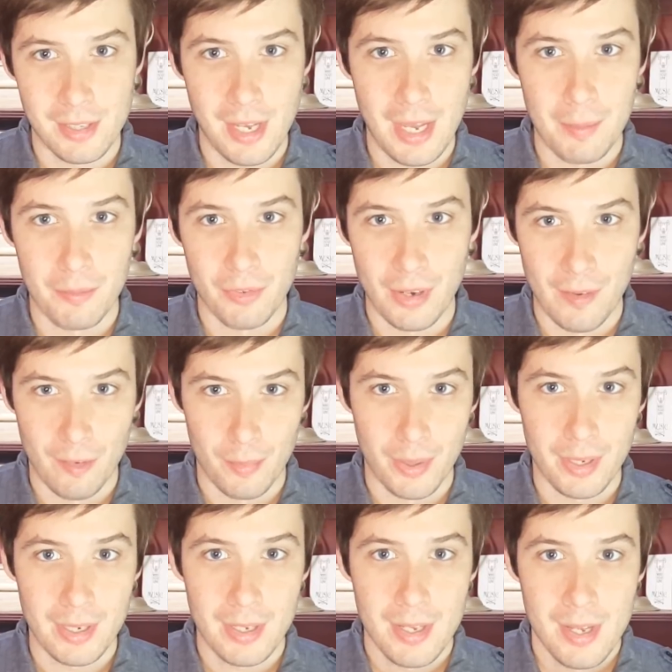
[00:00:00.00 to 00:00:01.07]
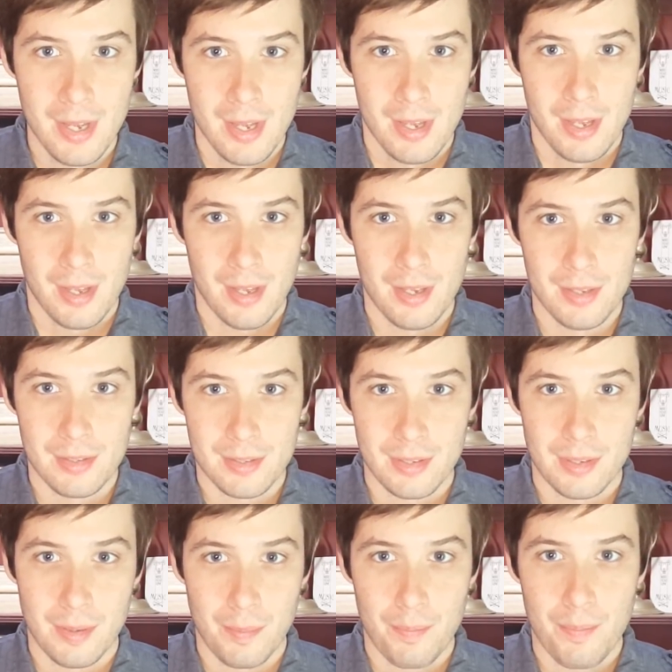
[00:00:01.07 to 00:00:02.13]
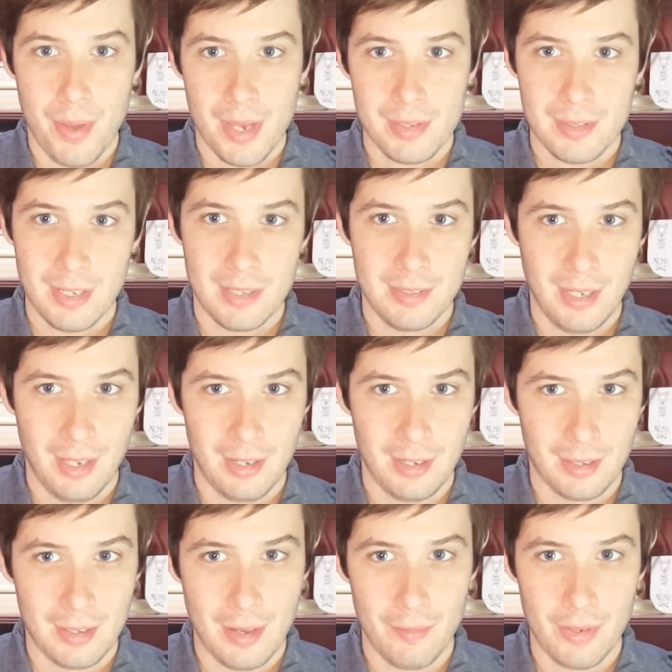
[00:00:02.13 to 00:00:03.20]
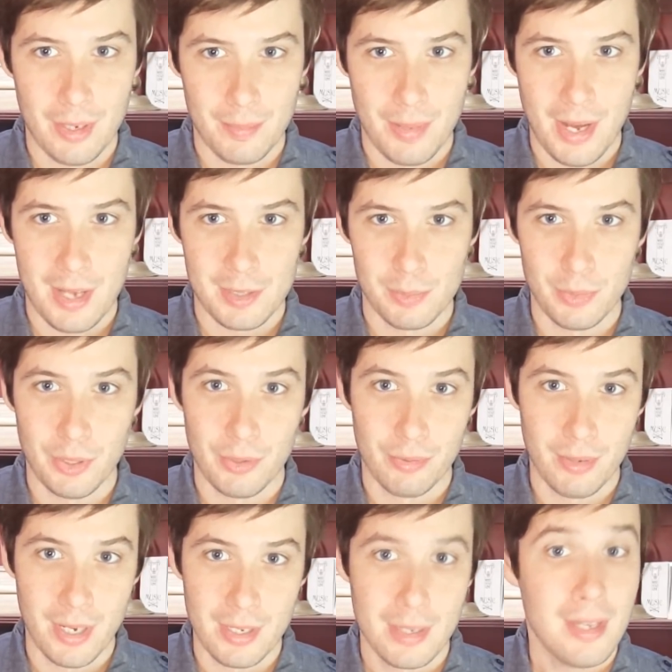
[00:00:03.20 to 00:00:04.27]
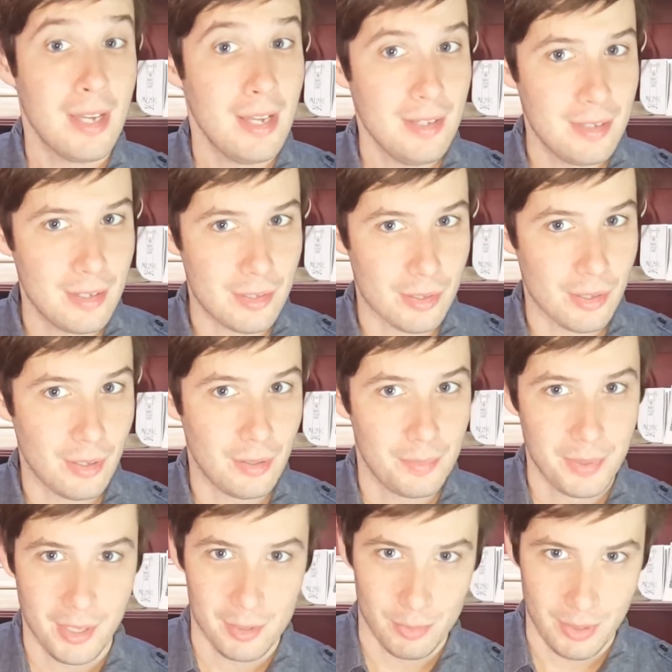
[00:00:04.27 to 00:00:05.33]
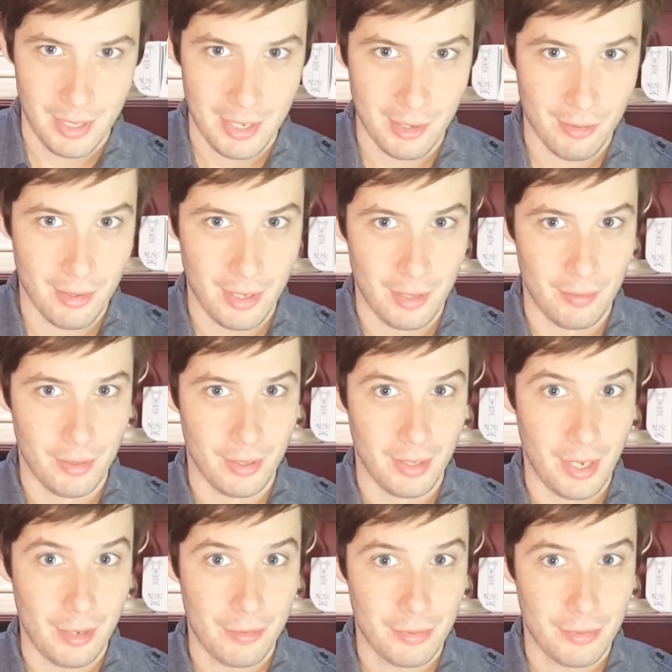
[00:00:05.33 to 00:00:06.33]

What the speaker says: game for everybody, is the best Titanic that we can possibly create in digital, because we can't create it in real life.